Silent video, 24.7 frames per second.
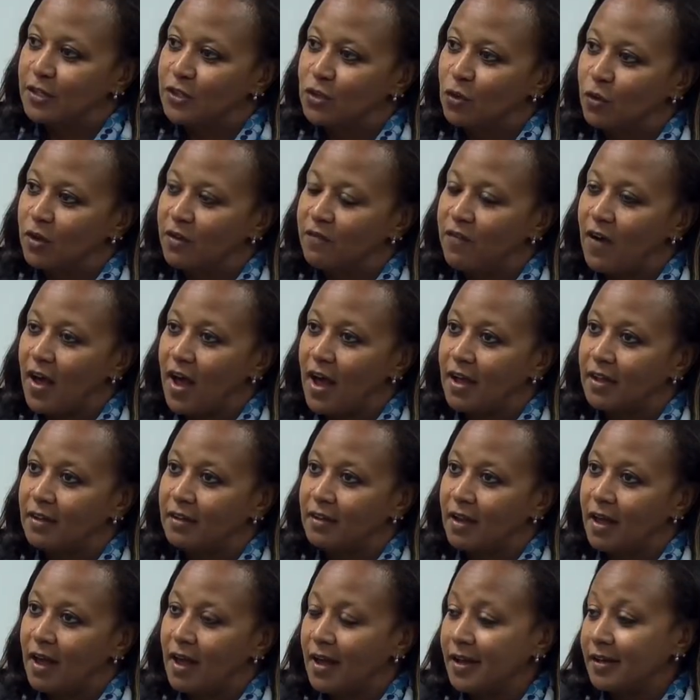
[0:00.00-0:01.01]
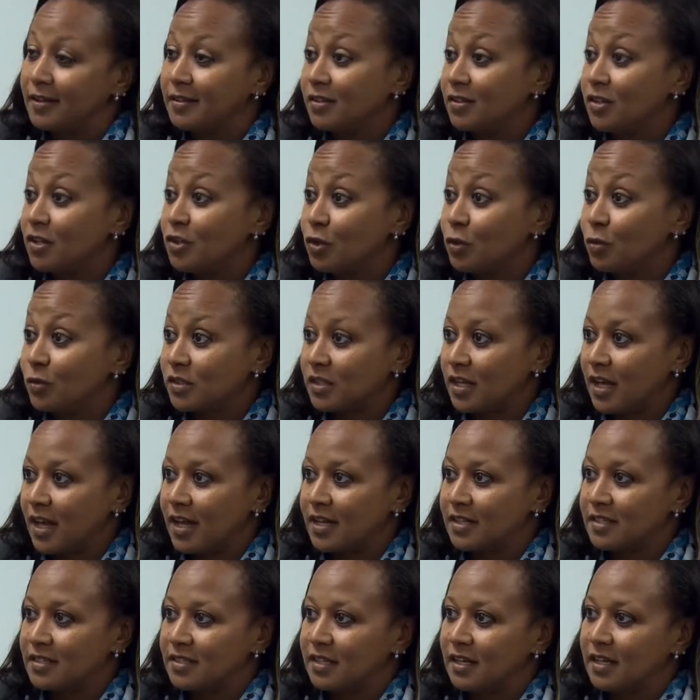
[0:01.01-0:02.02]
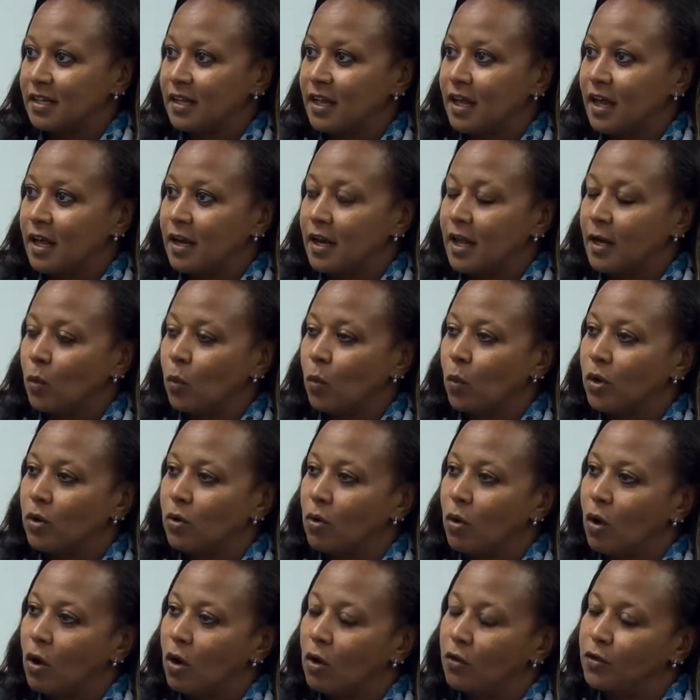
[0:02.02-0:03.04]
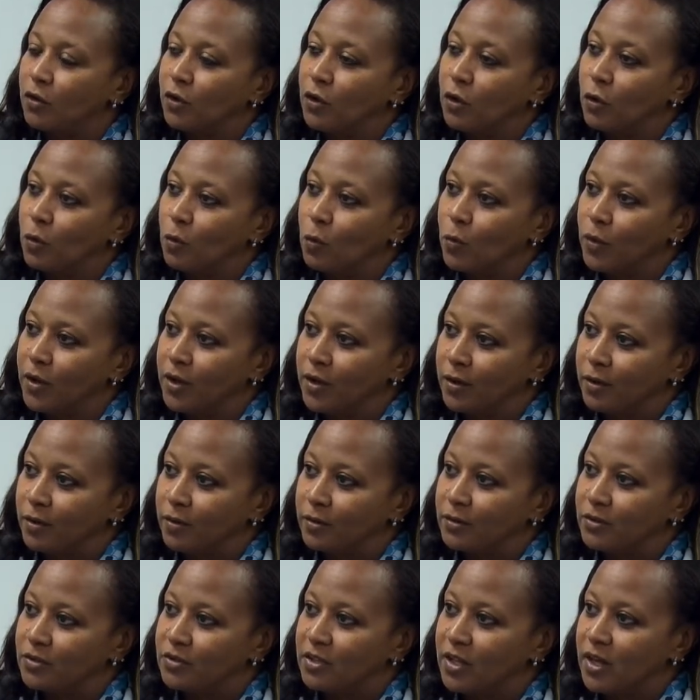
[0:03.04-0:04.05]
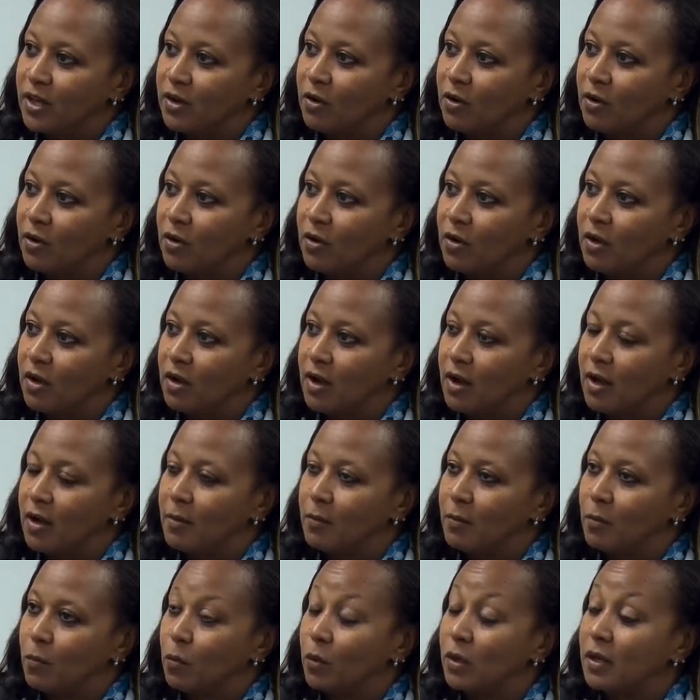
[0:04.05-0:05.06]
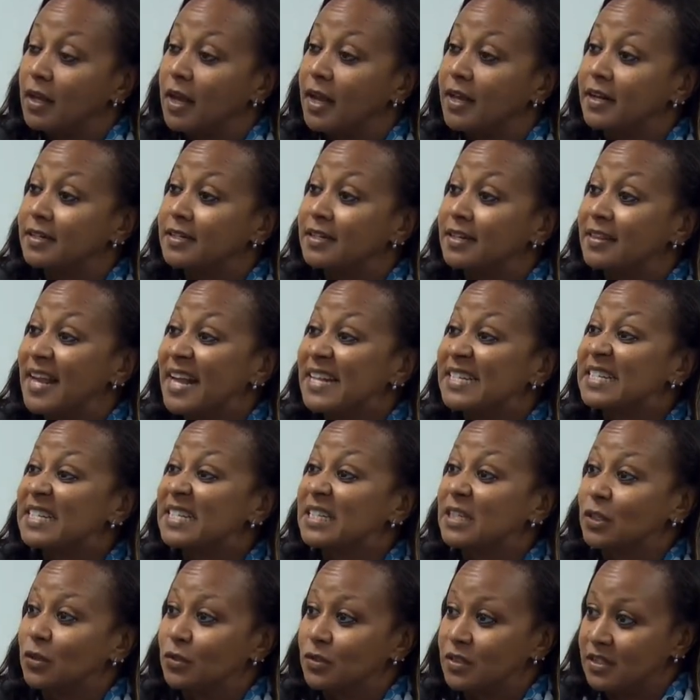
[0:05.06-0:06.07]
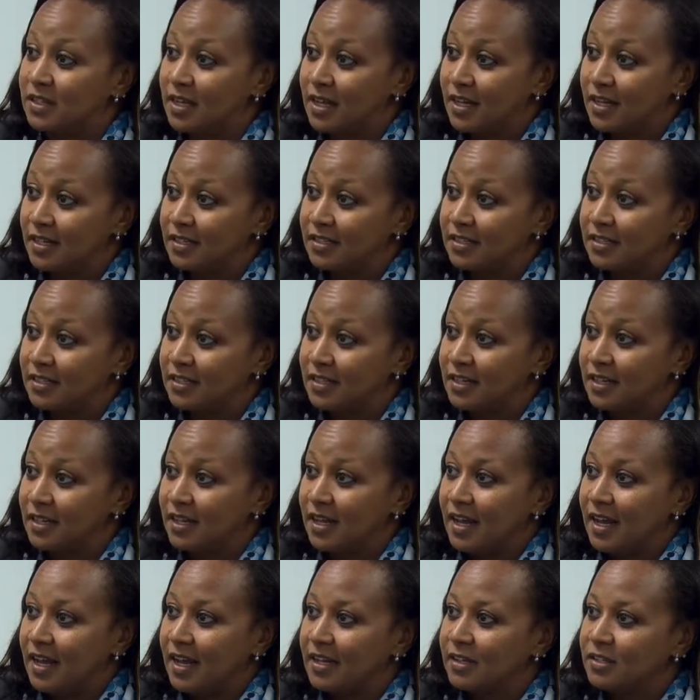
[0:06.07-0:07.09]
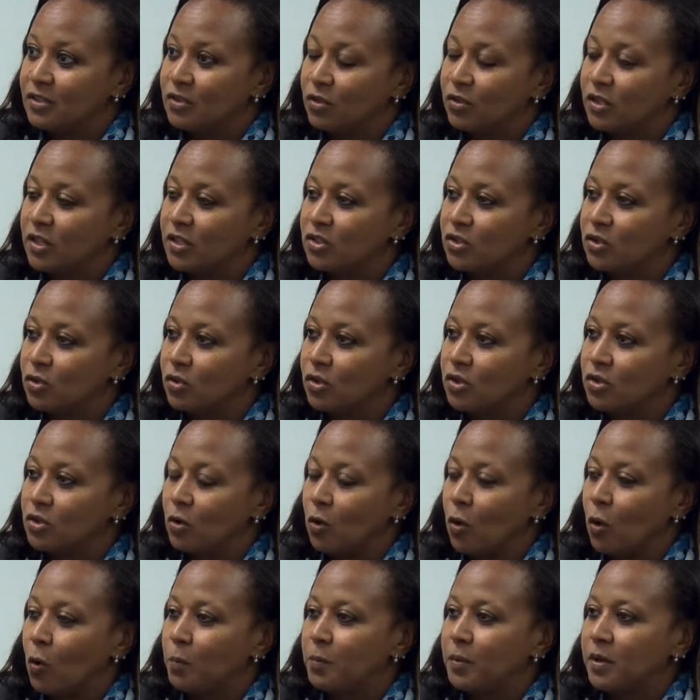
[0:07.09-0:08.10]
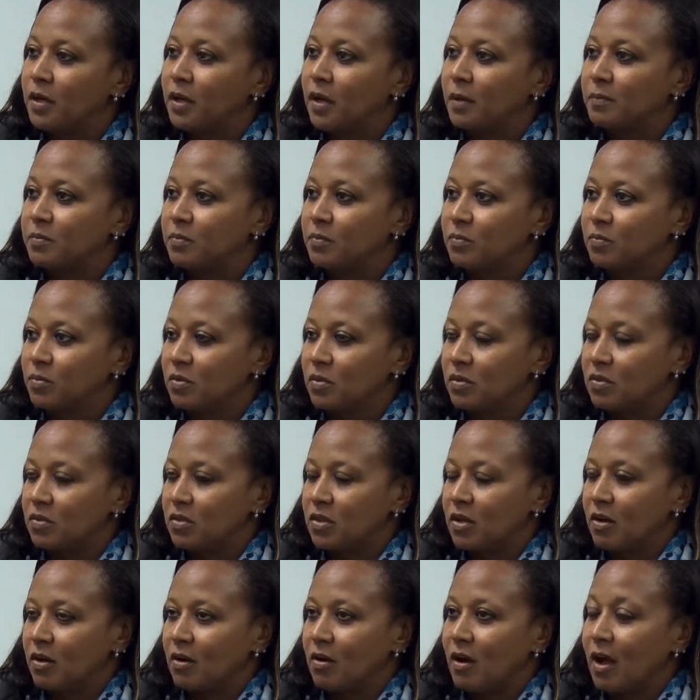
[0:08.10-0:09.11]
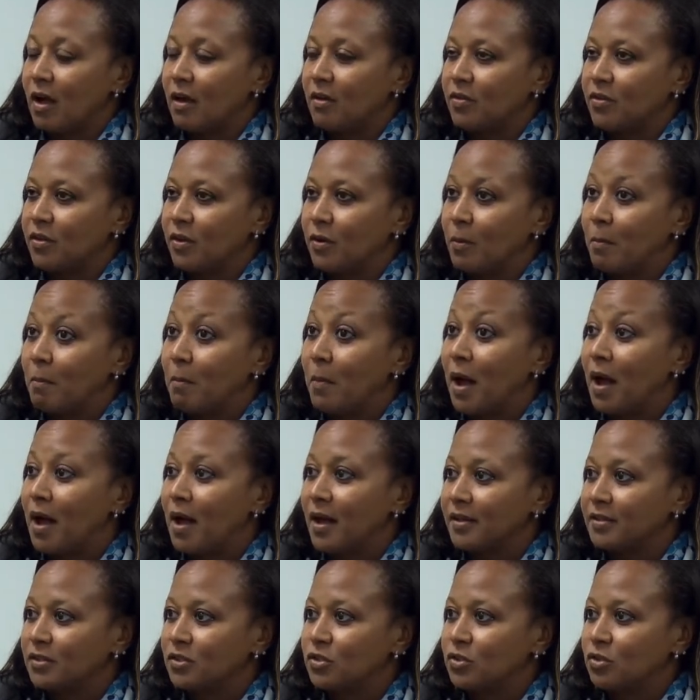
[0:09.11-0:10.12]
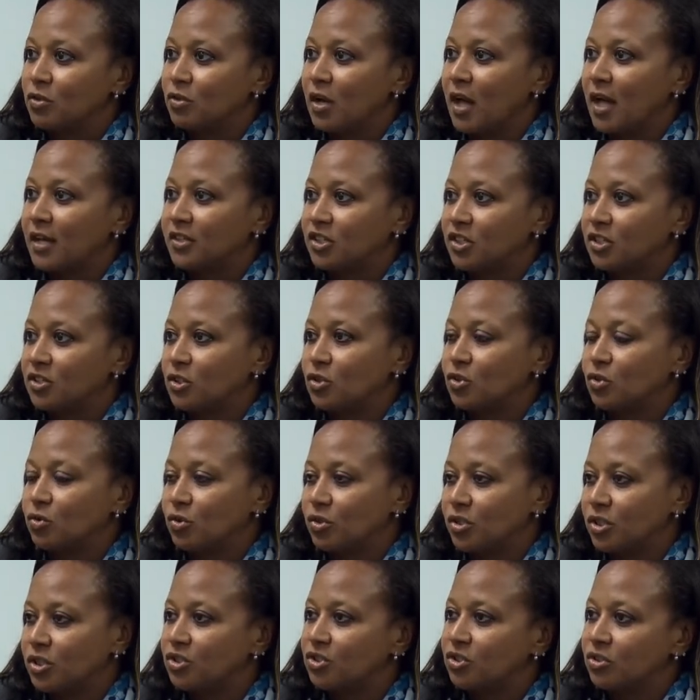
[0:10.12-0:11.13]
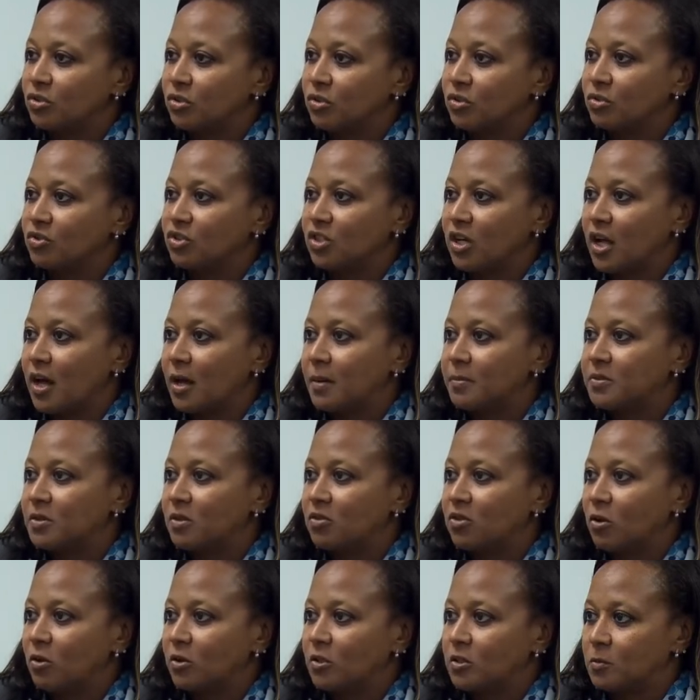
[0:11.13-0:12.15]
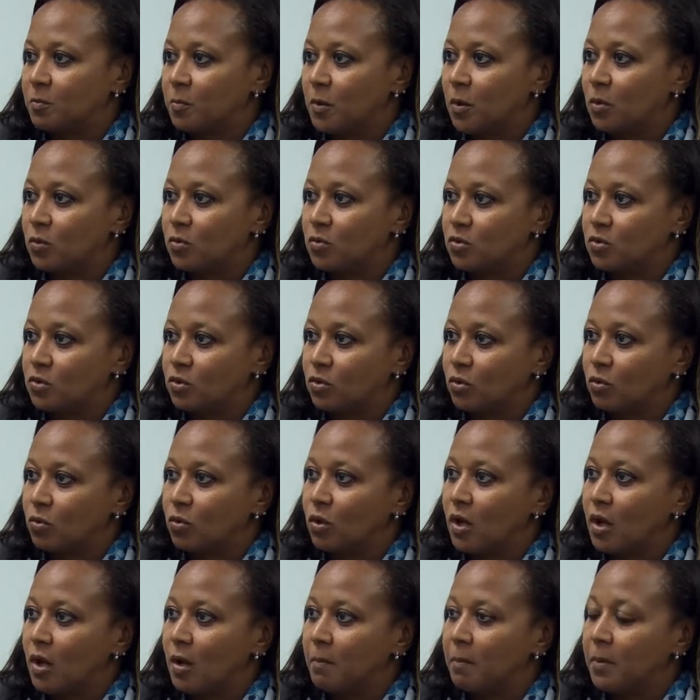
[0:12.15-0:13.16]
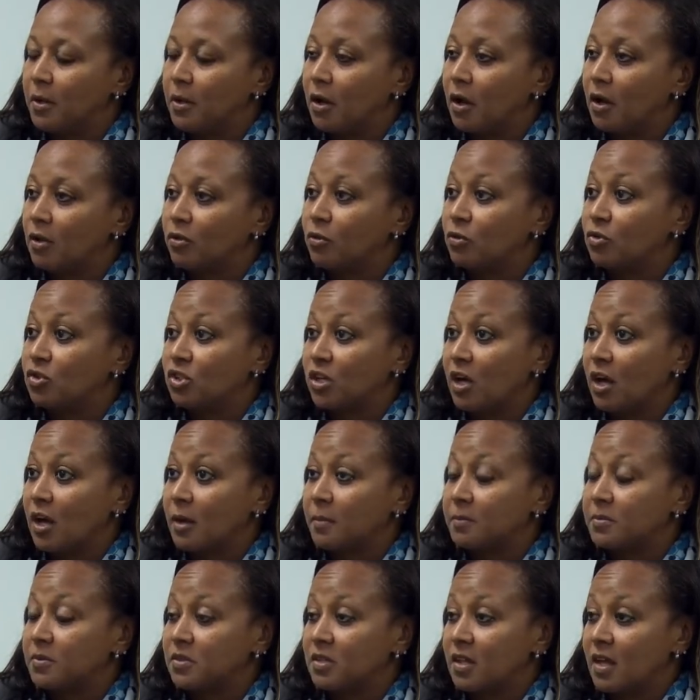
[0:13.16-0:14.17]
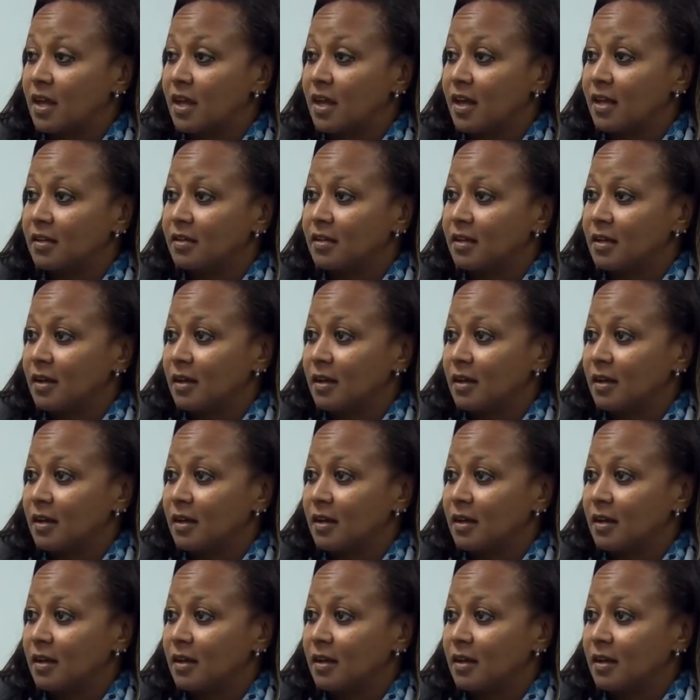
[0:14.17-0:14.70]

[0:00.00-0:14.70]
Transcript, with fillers: So if I liked the newscasting, like what are all the careers that are um, related to that skill set? And so that students are opening up their their minds to not just the traditional jobs that they're exposed to, but other jobs that